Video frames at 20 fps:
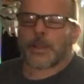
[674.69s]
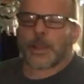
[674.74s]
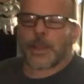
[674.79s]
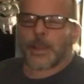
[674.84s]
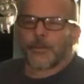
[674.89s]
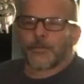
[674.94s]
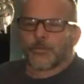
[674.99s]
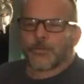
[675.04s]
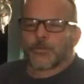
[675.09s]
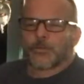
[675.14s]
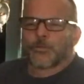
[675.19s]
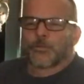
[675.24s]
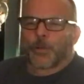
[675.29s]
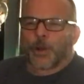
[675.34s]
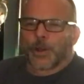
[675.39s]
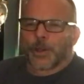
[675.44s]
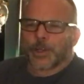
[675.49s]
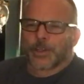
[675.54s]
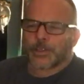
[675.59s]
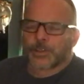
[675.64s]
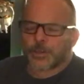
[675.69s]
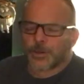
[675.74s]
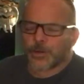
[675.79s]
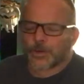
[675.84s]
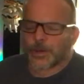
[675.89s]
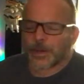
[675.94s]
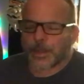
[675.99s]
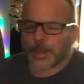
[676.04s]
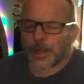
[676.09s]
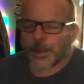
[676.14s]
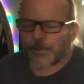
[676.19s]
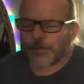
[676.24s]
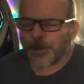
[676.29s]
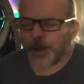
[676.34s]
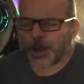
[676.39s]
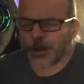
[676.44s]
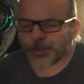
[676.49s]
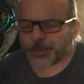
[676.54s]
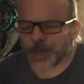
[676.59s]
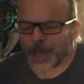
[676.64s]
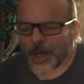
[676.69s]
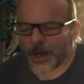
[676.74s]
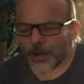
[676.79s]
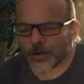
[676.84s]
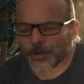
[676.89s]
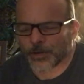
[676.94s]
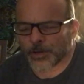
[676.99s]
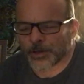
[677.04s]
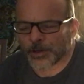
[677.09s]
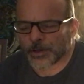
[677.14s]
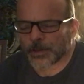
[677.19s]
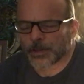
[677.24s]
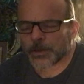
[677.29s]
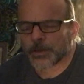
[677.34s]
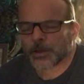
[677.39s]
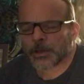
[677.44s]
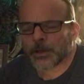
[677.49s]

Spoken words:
have run into and have helped out, and